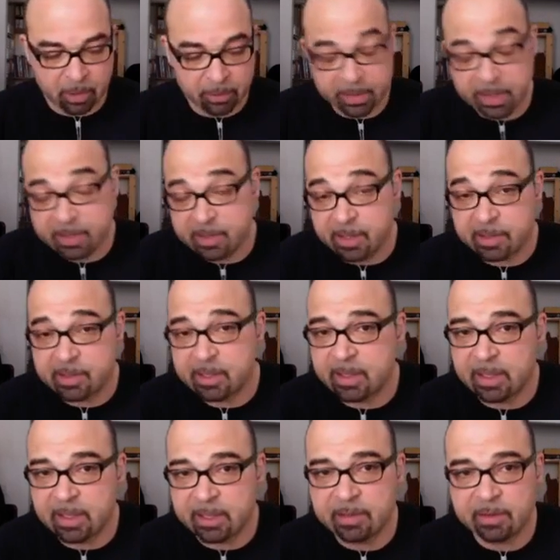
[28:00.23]
a
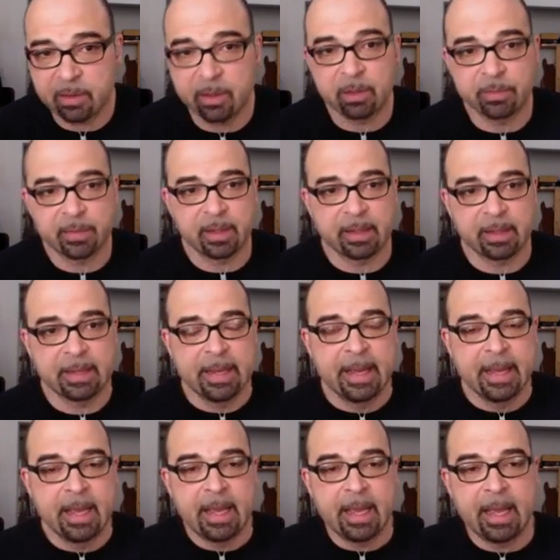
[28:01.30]
necessity is all of that?
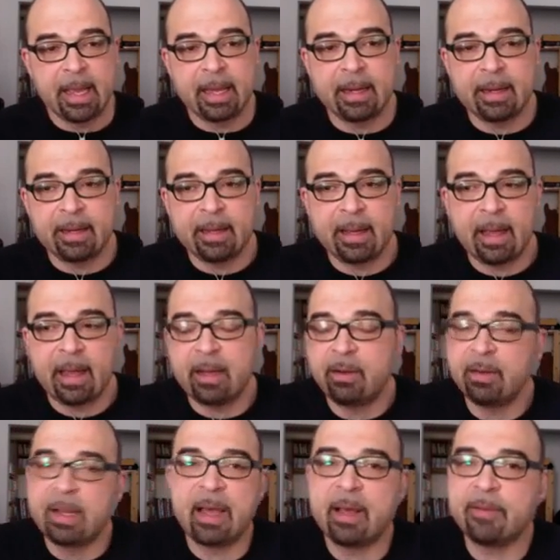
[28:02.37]
And I
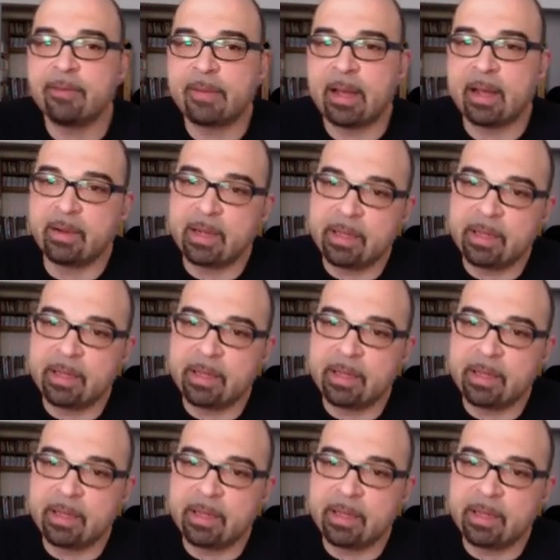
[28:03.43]
don't